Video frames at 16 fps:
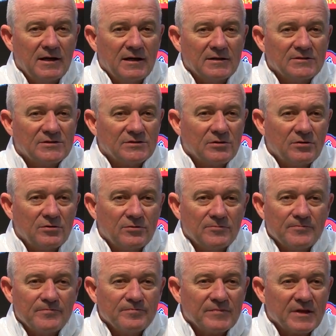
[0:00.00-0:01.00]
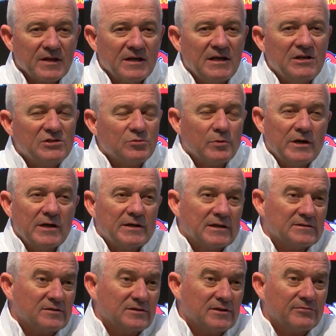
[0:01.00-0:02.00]
And so each week,
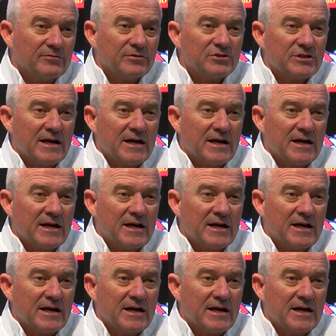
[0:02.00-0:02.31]
it's a different